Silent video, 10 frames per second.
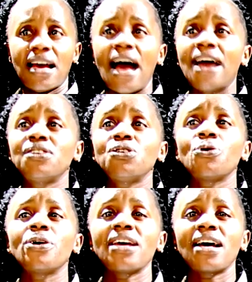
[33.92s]
and
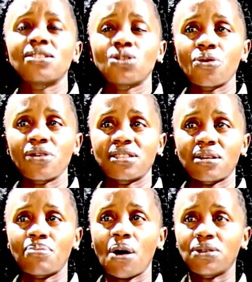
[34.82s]
you hear stories
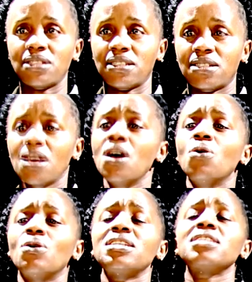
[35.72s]
about it,
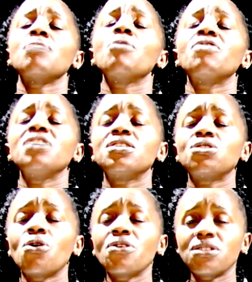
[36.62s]
what are some of the
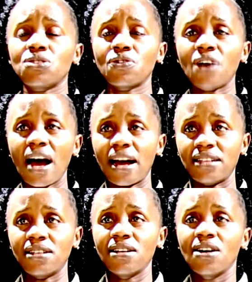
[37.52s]
stories you've heard?